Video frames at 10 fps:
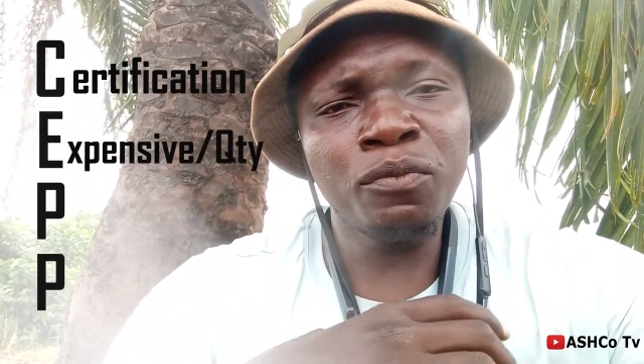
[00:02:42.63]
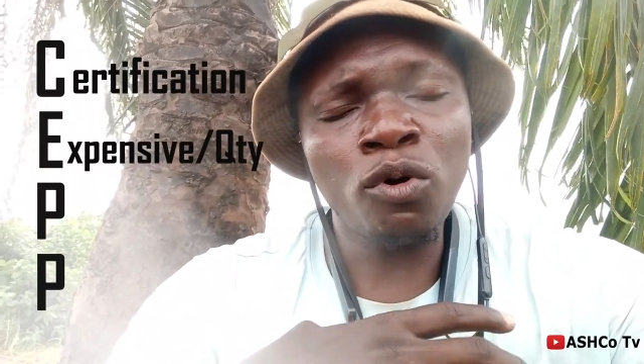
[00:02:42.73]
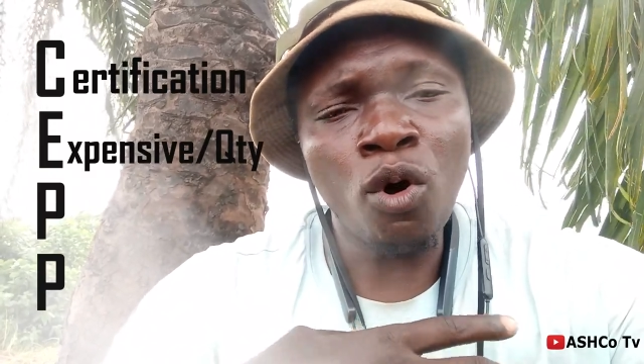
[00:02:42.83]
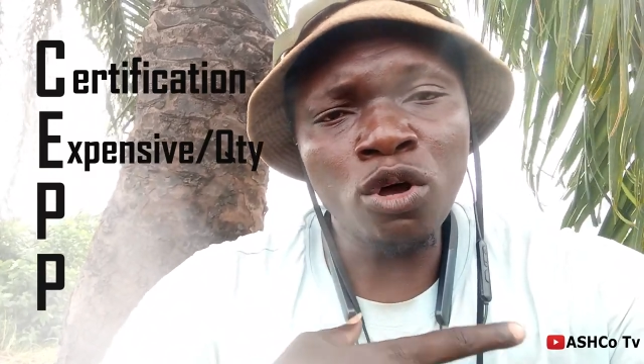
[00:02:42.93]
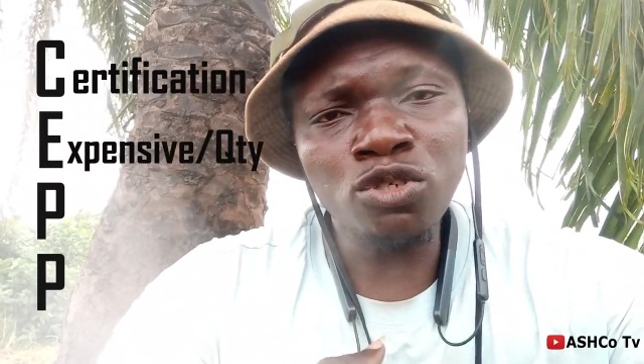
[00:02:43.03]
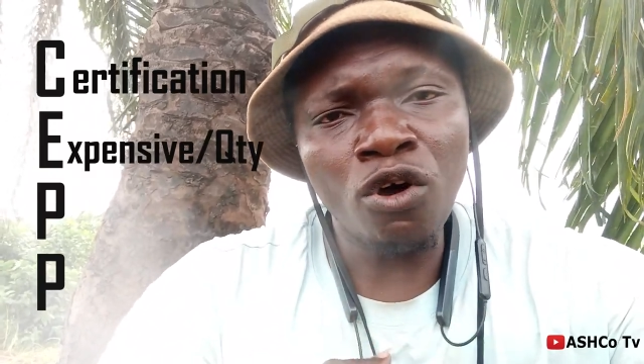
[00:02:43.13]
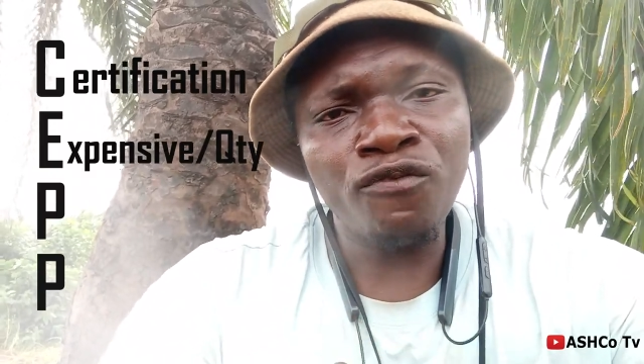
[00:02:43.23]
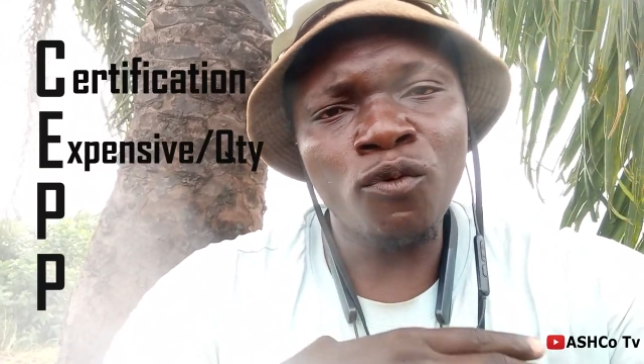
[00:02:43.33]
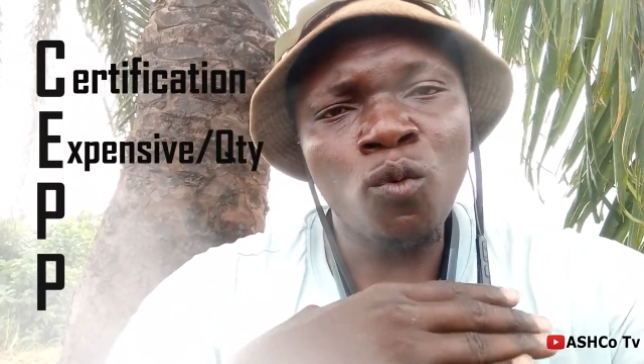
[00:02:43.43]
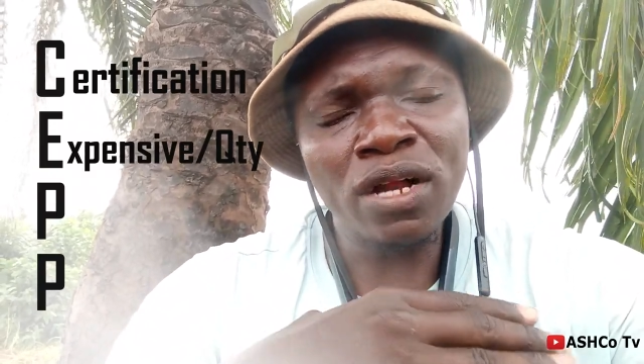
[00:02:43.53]
because
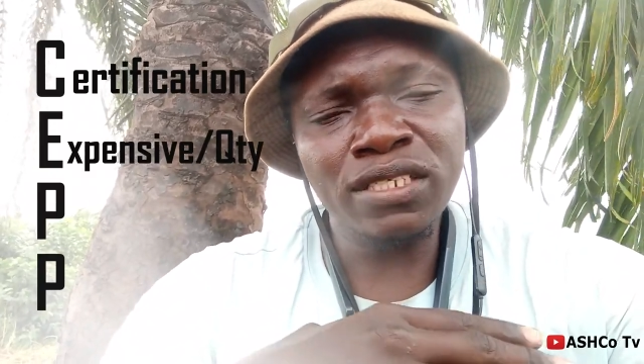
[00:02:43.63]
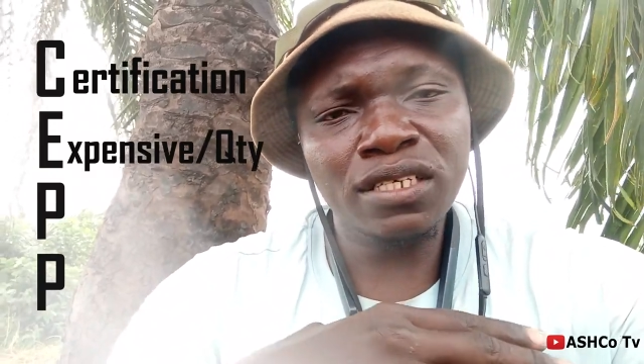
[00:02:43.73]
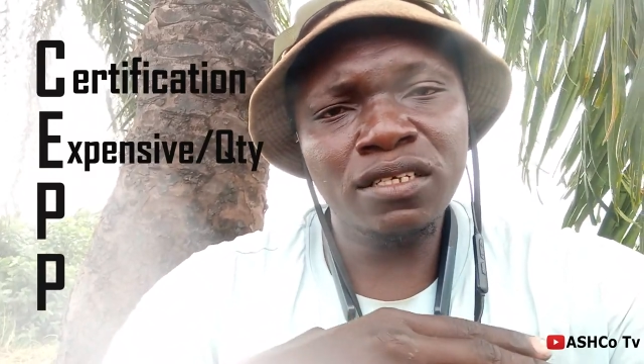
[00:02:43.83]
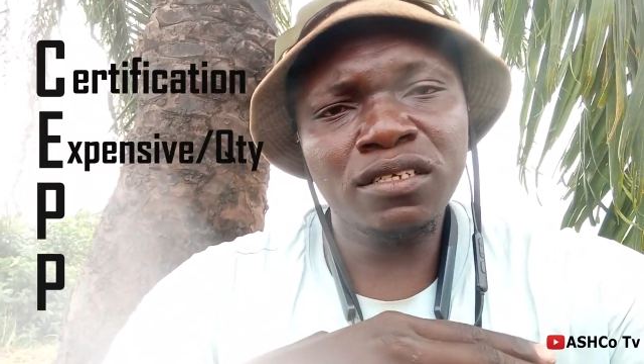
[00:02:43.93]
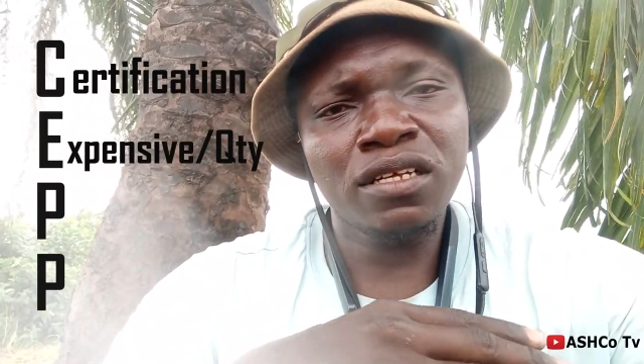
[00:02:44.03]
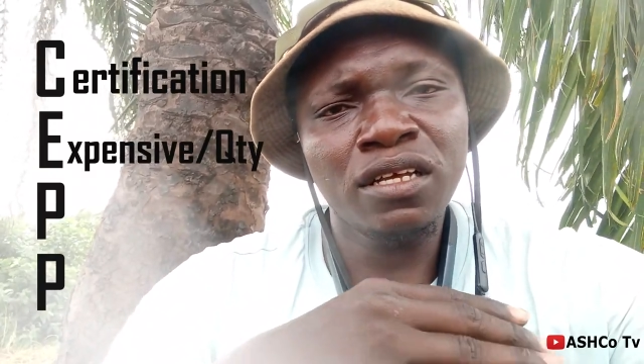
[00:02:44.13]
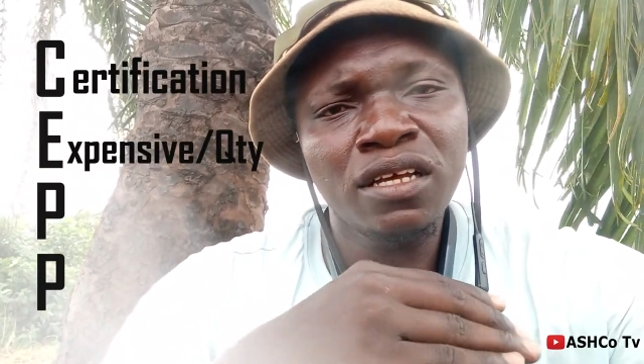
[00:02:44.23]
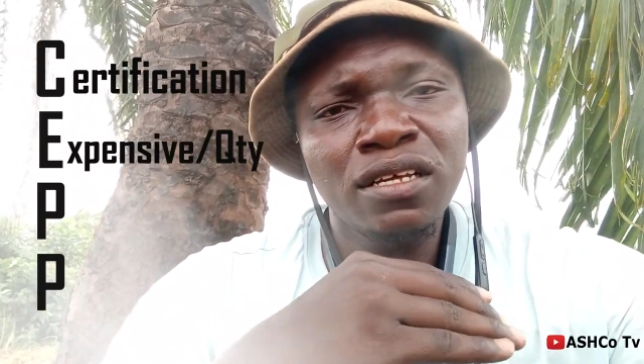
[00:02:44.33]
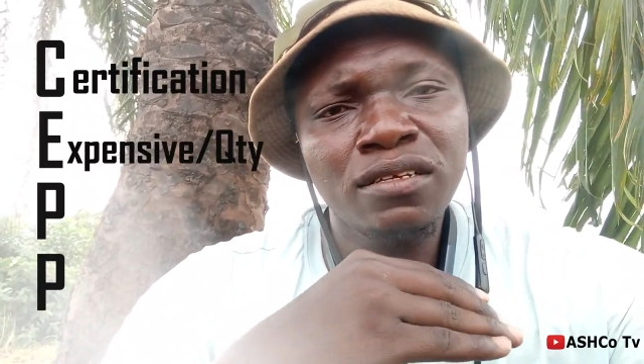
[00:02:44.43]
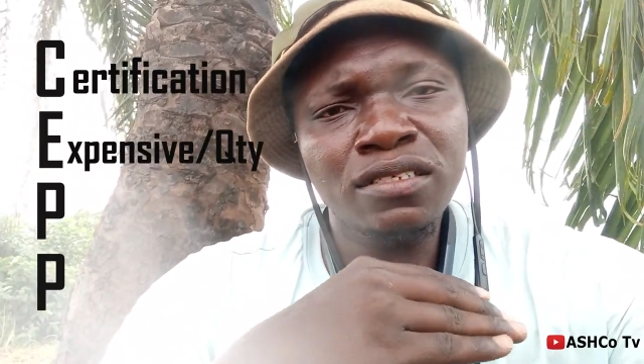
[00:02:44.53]
of what
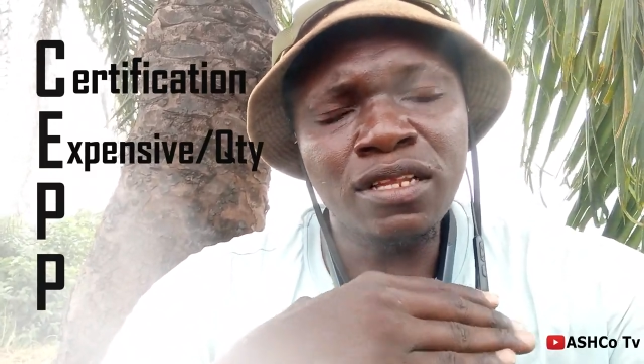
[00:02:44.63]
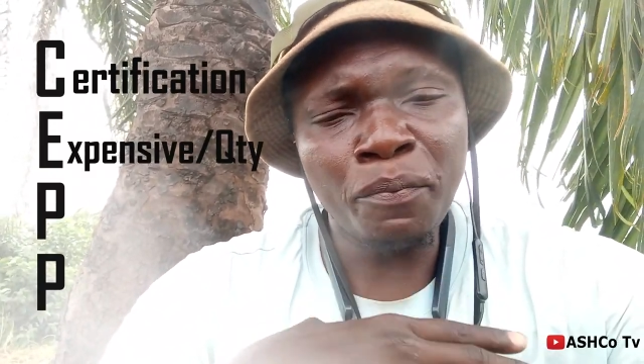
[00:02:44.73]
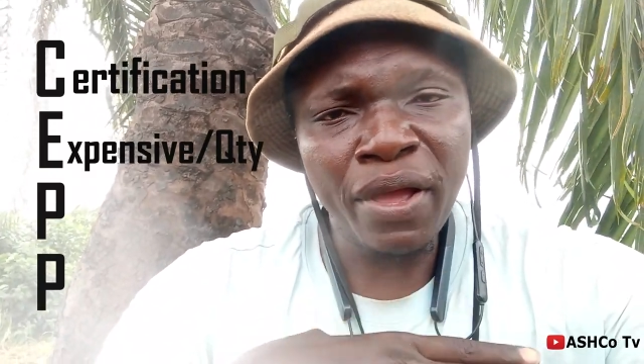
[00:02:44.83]
the